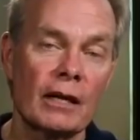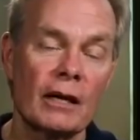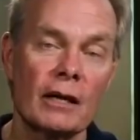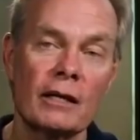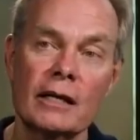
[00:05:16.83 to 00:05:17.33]

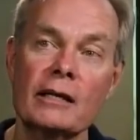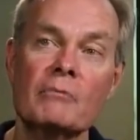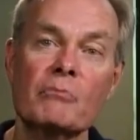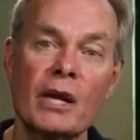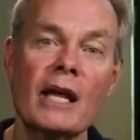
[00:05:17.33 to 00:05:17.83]

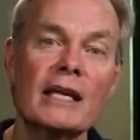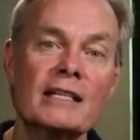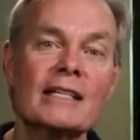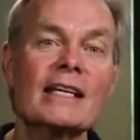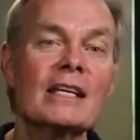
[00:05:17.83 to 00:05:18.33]
in
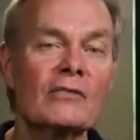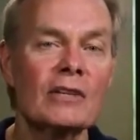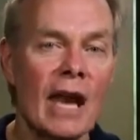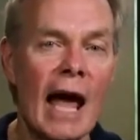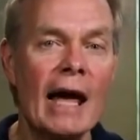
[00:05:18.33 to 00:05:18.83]
place to give
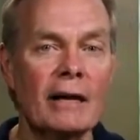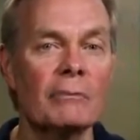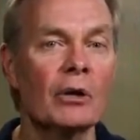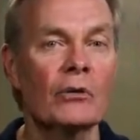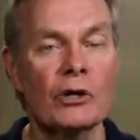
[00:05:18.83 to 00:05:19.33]
light
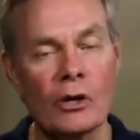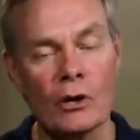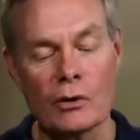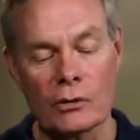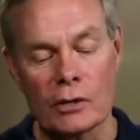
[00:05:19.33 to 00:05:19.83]
upon the
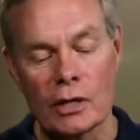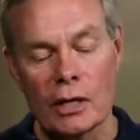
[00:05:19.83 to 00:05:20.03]
earth.